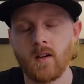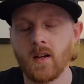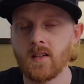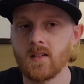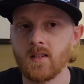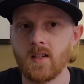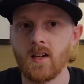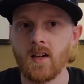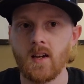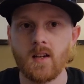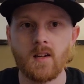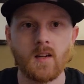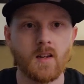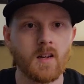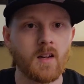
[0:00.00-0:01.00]
I
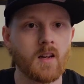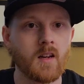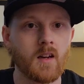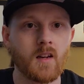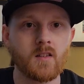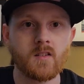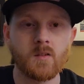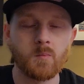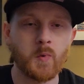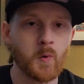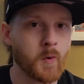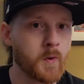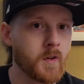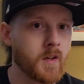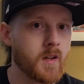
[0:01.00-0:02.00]
stayed and I
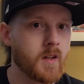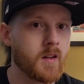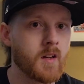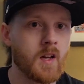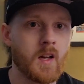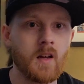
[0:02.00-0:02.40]
supported,